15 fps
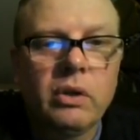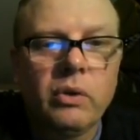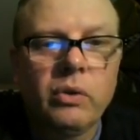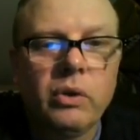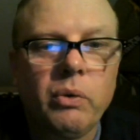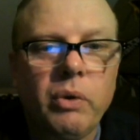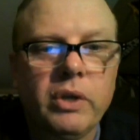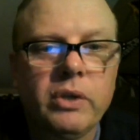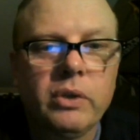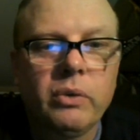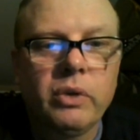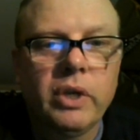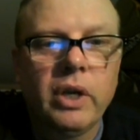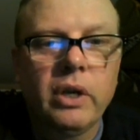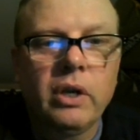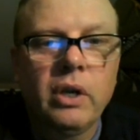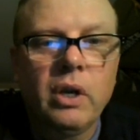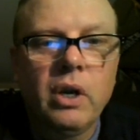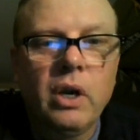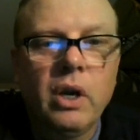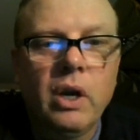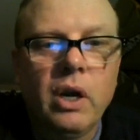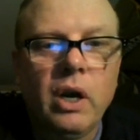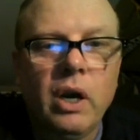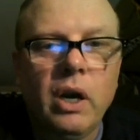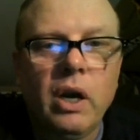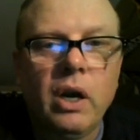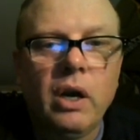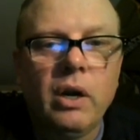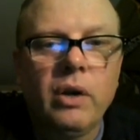I don't know why it's doing
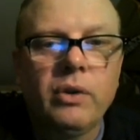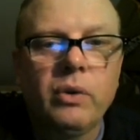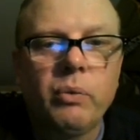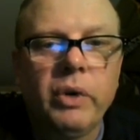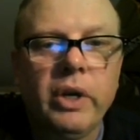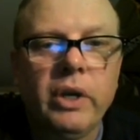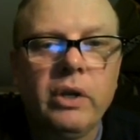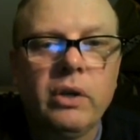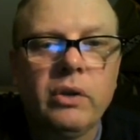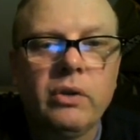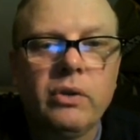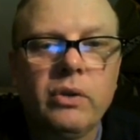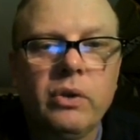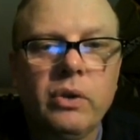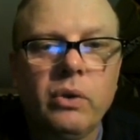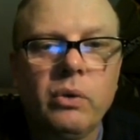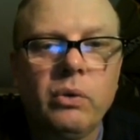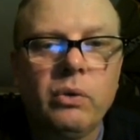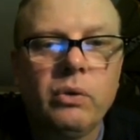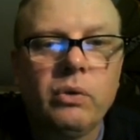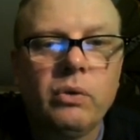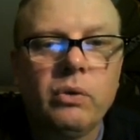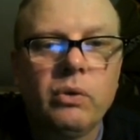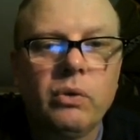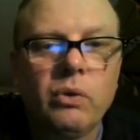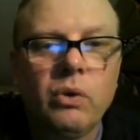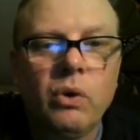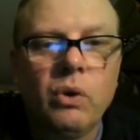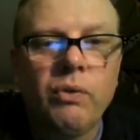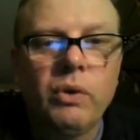that, the rate 2
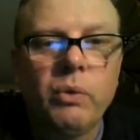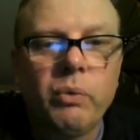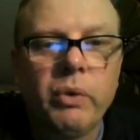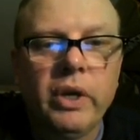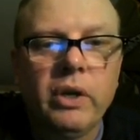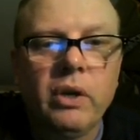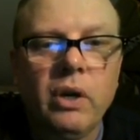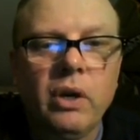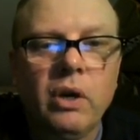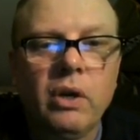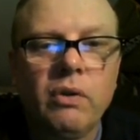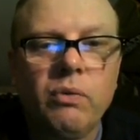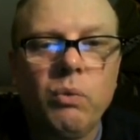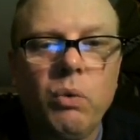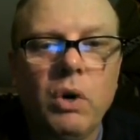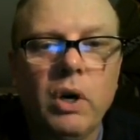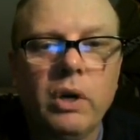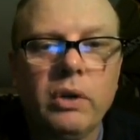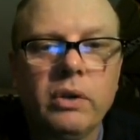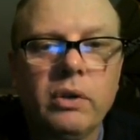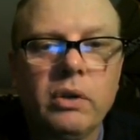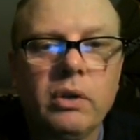over the rate of 1